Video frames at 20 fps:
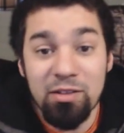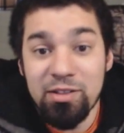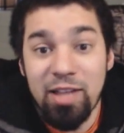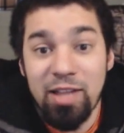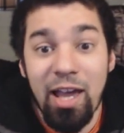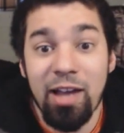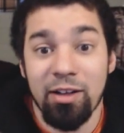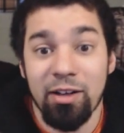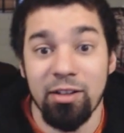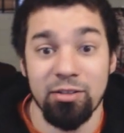
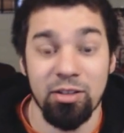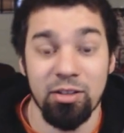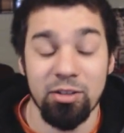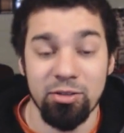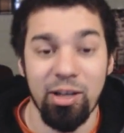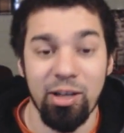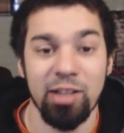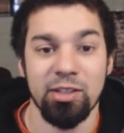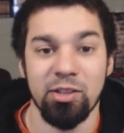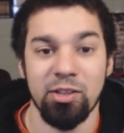undead are
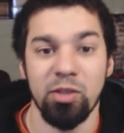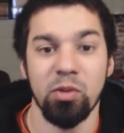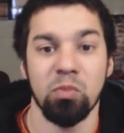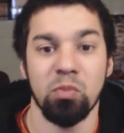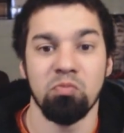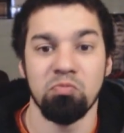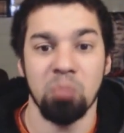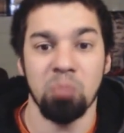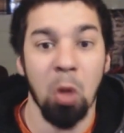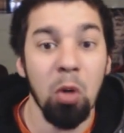attracted
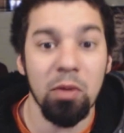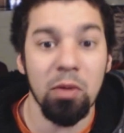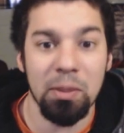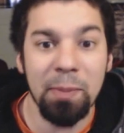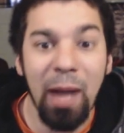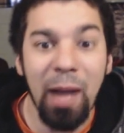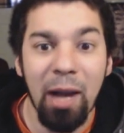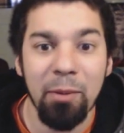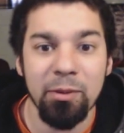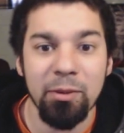to
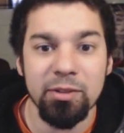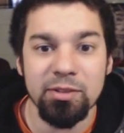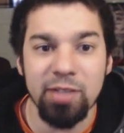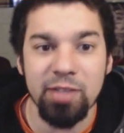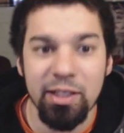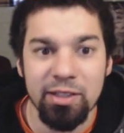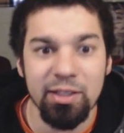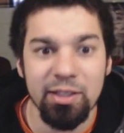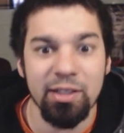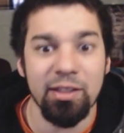holy powers.
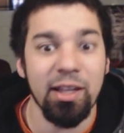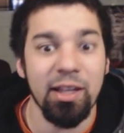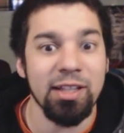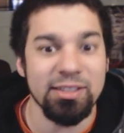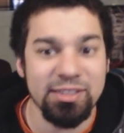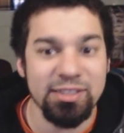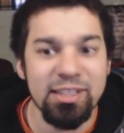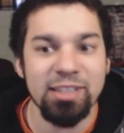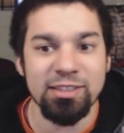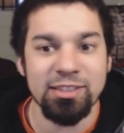Like, they
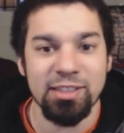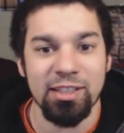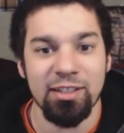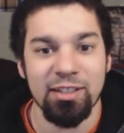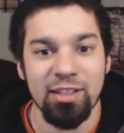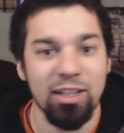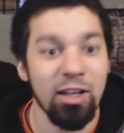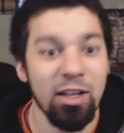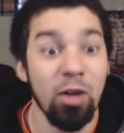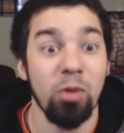sense it.
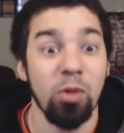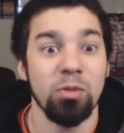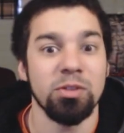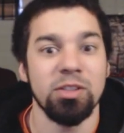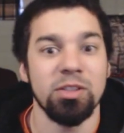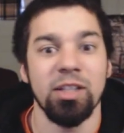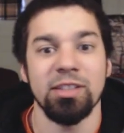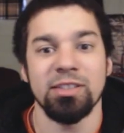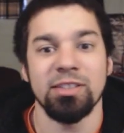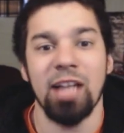And they're like, oh,
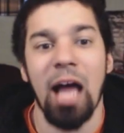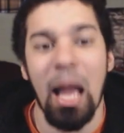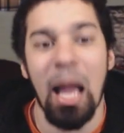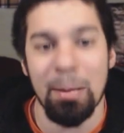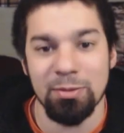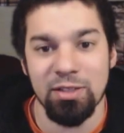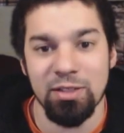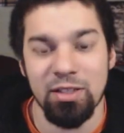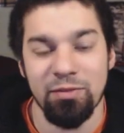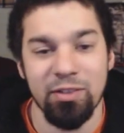shit, it's the
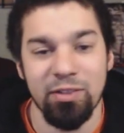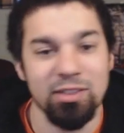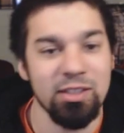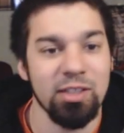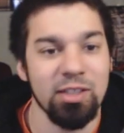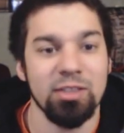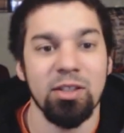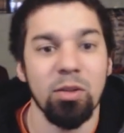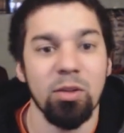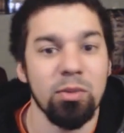opposite of us.
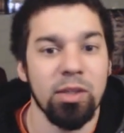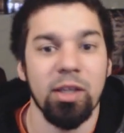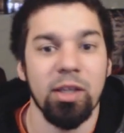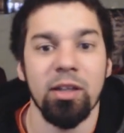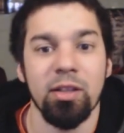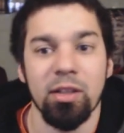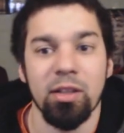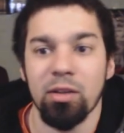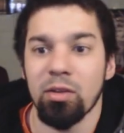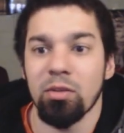Let's go
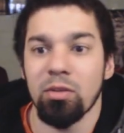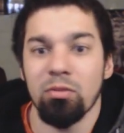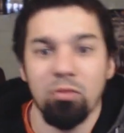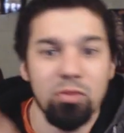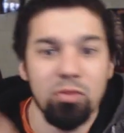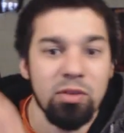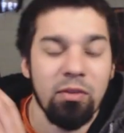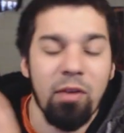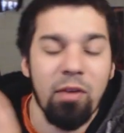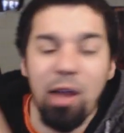kill it or
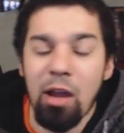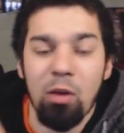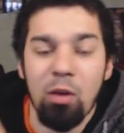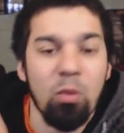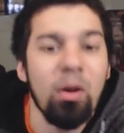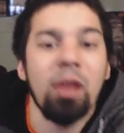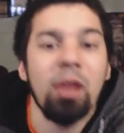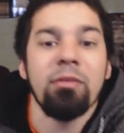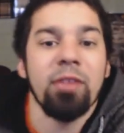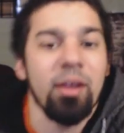devour it,
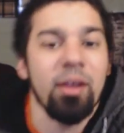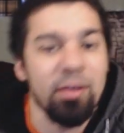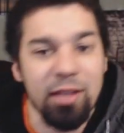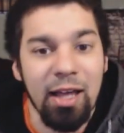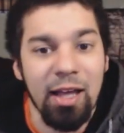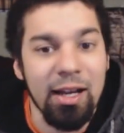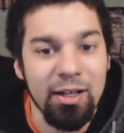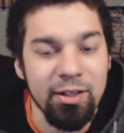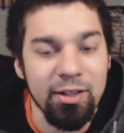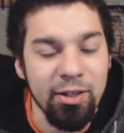whatever the hell
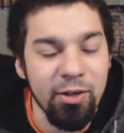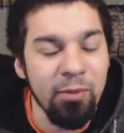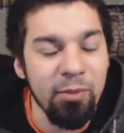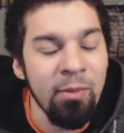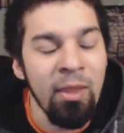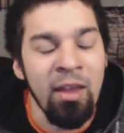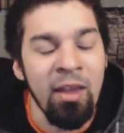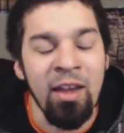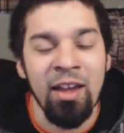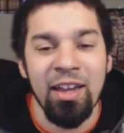they got to do.
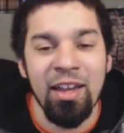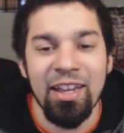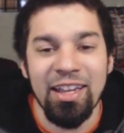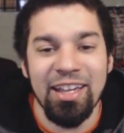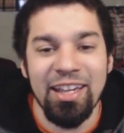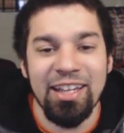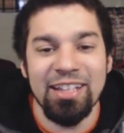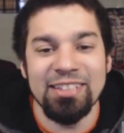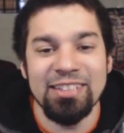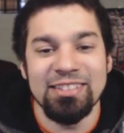
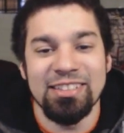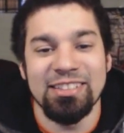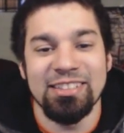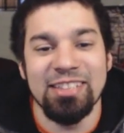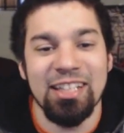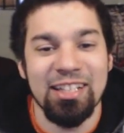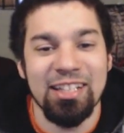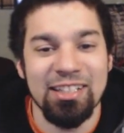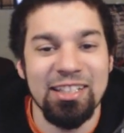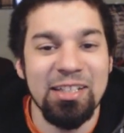And
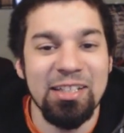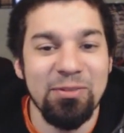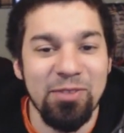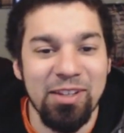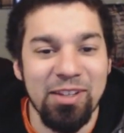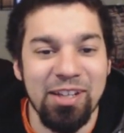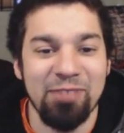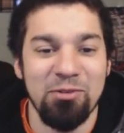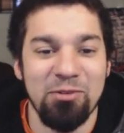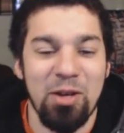he's going to leave
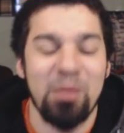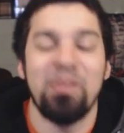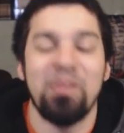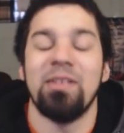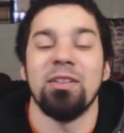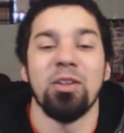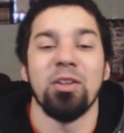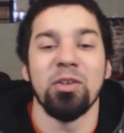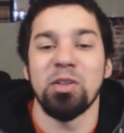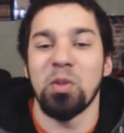her there. And whenever
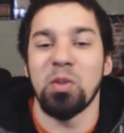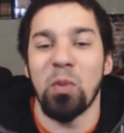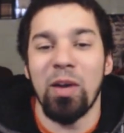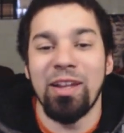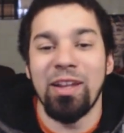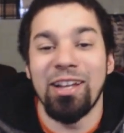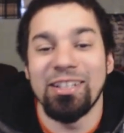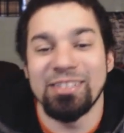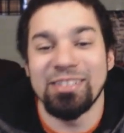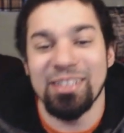he lurked
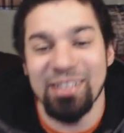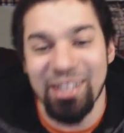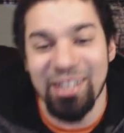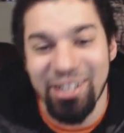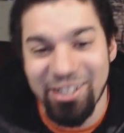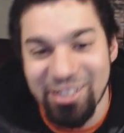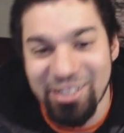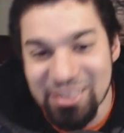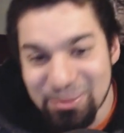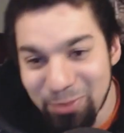away, that was
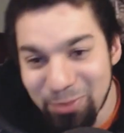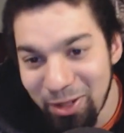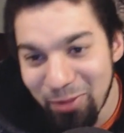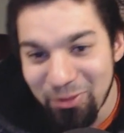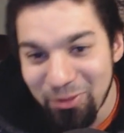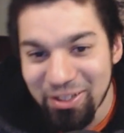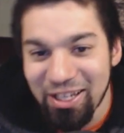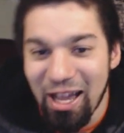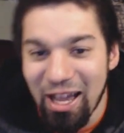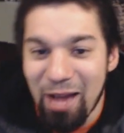hilarious. But I
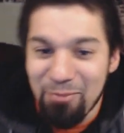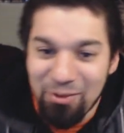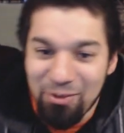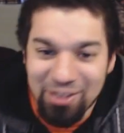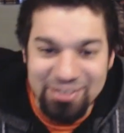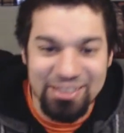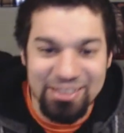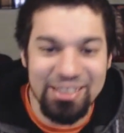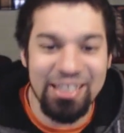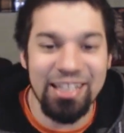want to hop
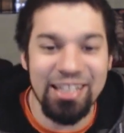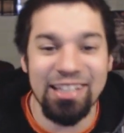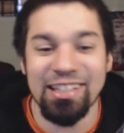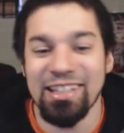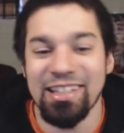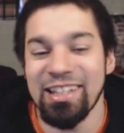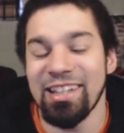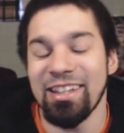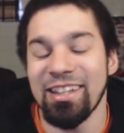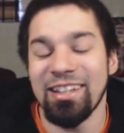onto
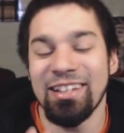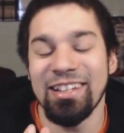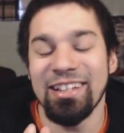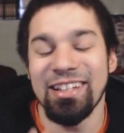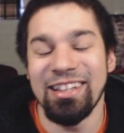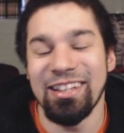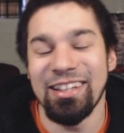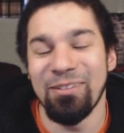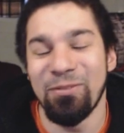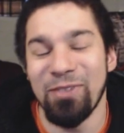Keely,
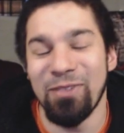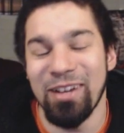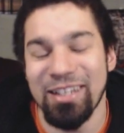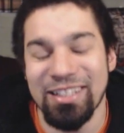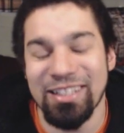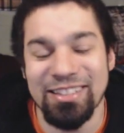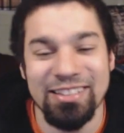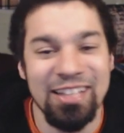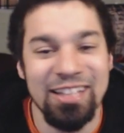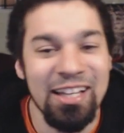the
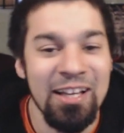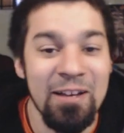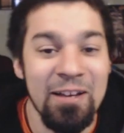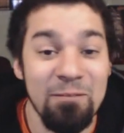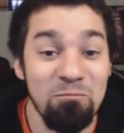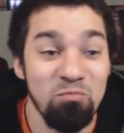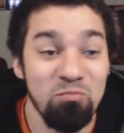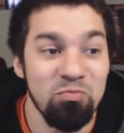fucking